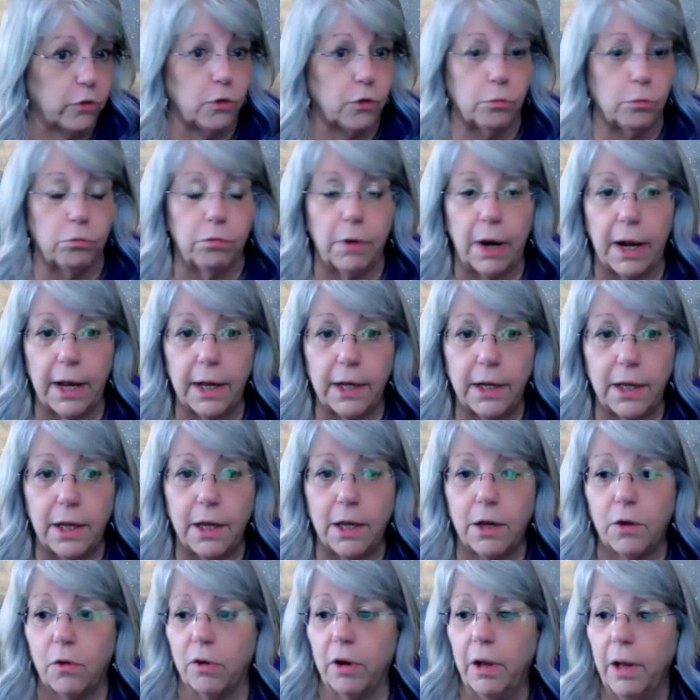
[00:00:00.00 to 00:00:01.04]
or
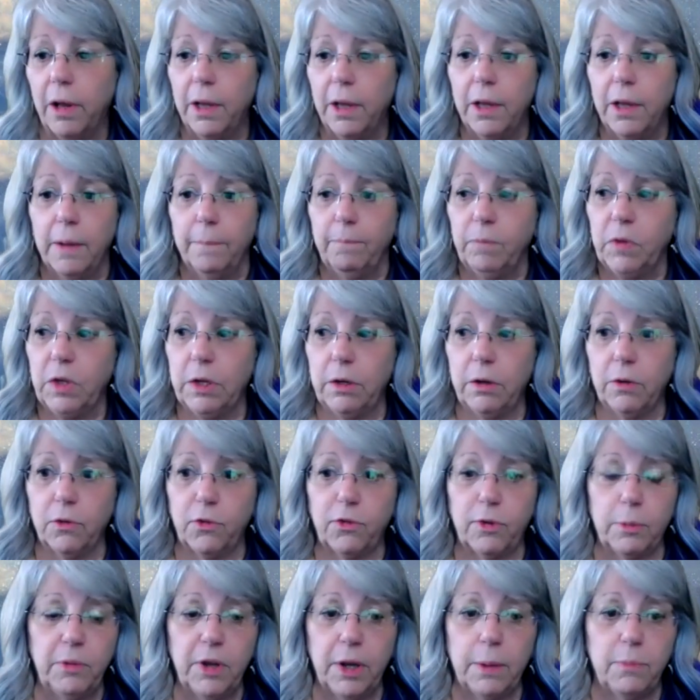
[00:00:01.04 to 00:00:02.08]
writing, or, you know,
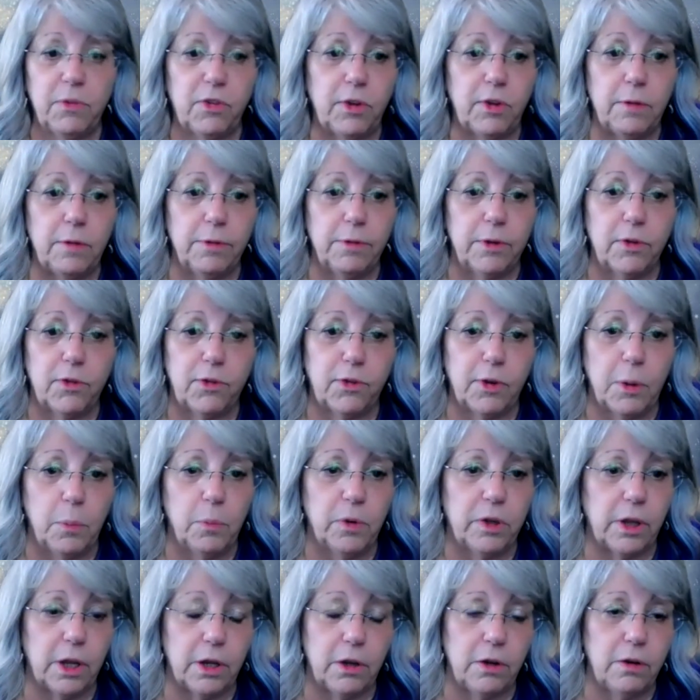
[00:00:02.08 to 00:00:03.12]
sometimes even
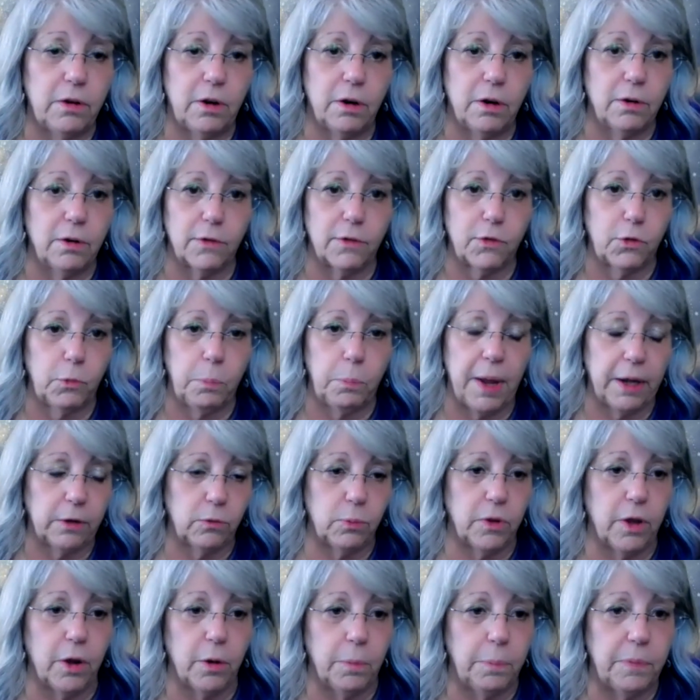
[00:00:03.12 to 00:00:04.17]
someone that you don't expect
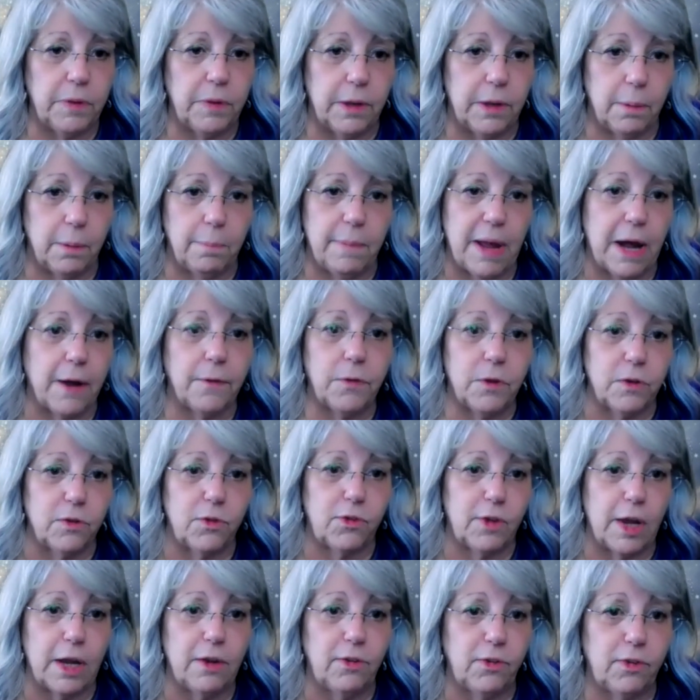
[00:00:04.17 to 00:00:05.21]
will open their mouth and
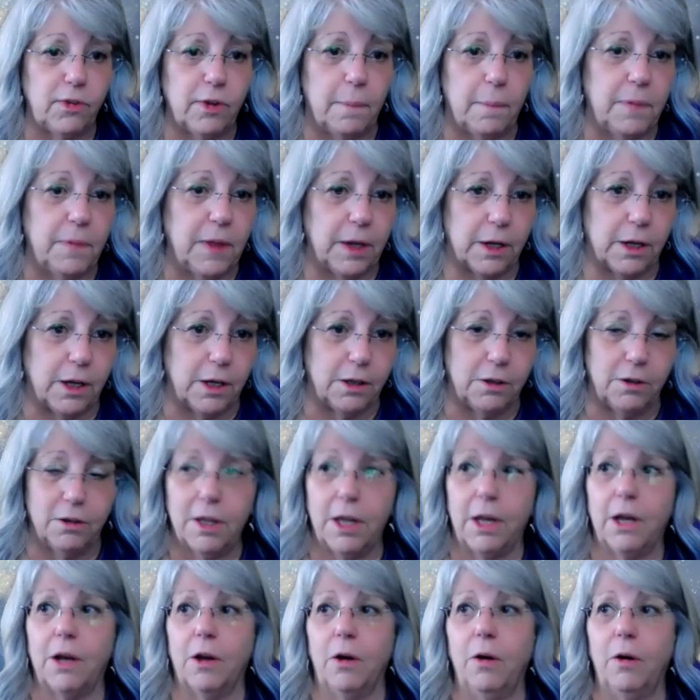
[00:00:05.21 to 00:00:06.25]
say something and you're
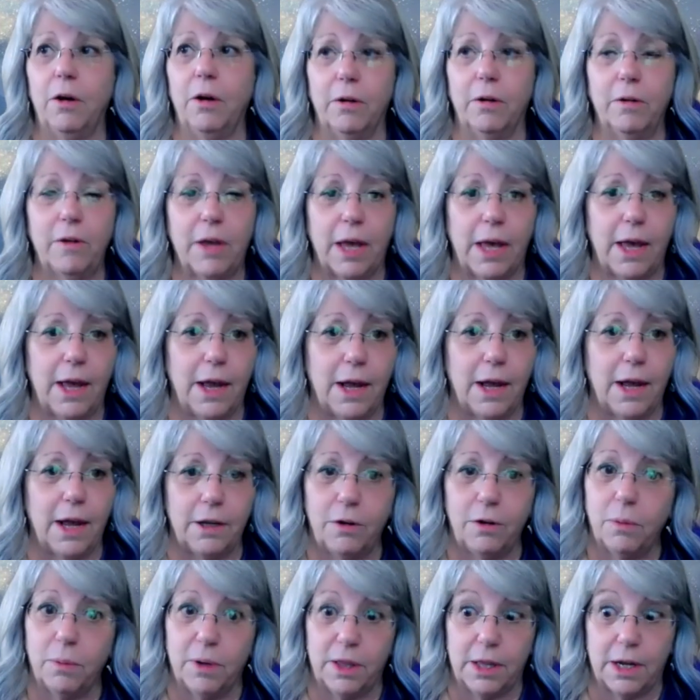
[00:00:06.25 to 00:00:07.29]
like, oh, okay, I
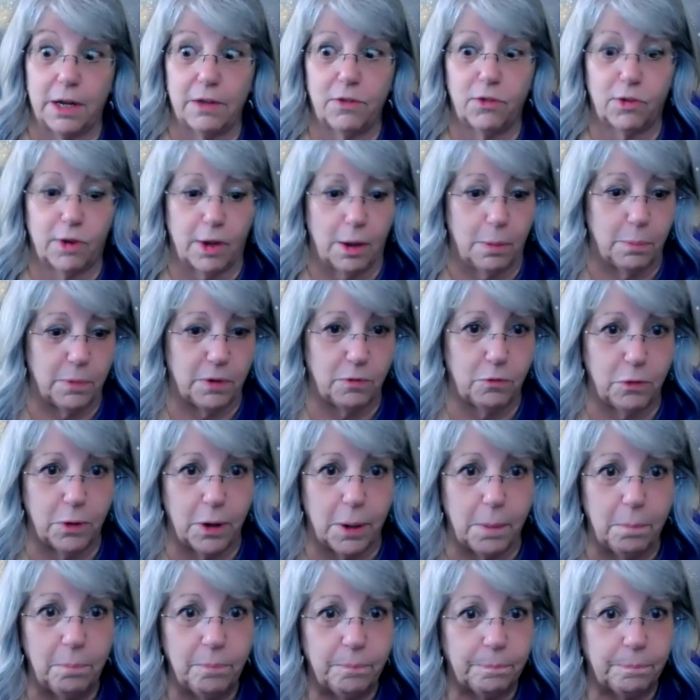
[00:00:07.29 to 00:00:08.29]
know where that's coming from.